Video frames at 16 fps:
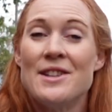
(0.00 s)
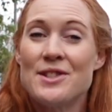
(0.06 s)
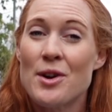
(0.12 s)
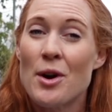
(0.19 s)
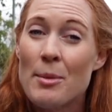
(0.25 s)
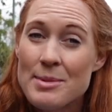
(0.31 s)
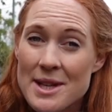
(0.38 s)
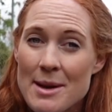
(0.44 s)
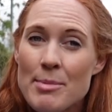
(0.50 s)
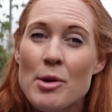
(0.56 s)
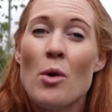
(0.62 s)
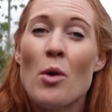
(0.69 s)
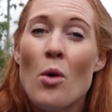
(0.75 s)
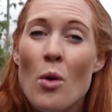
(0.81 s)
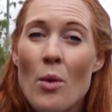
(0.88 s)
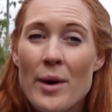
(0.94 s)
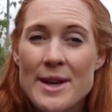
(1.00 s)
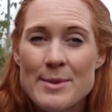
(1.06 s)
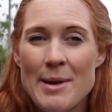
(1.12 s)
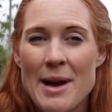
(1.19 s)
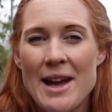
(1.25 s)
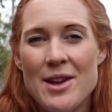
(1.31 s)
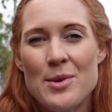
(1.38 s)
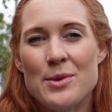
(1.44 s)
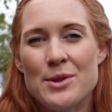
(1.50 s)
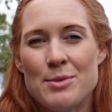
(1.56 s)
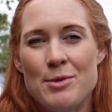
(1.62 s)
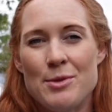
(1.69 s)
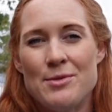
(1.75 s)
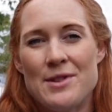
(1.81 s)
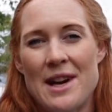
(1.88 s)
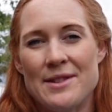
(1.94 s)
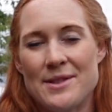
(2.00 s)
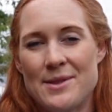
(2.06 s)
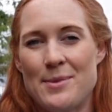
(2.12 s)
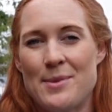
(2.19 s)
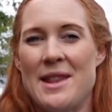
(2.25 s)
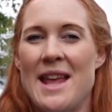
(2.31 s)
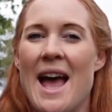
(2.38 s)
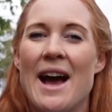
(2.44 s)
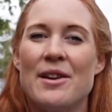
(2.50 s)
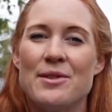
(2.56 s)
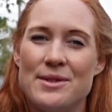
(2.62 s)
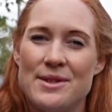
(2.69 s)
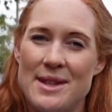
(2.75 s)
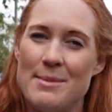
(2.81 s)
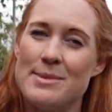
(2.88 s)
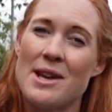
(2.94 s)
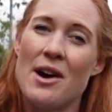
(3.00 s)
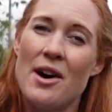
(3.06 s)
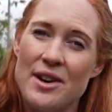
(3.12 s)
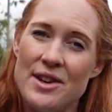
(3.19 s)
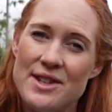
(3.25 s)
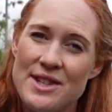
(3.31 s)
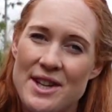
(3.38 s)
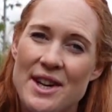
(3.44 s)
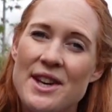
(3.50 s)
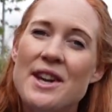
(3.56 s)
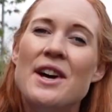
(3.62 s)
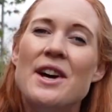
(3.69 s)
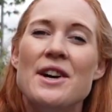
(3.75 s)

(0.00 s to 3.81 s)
Top tip, always pack your waterproof trousers with the ankle zips undone